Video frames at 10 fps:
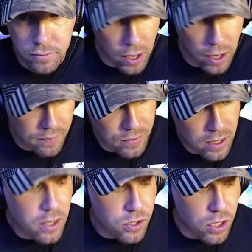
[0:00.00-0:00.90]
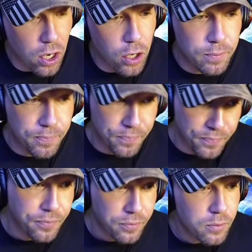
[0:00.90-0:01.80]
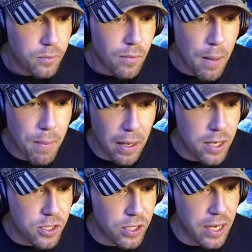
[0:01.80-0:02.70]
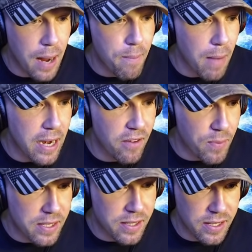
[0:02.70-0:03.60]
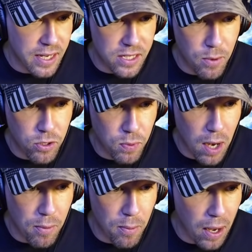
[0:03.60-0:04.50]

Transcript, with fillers: Right, so but honestly, I might have missed this as the most probable.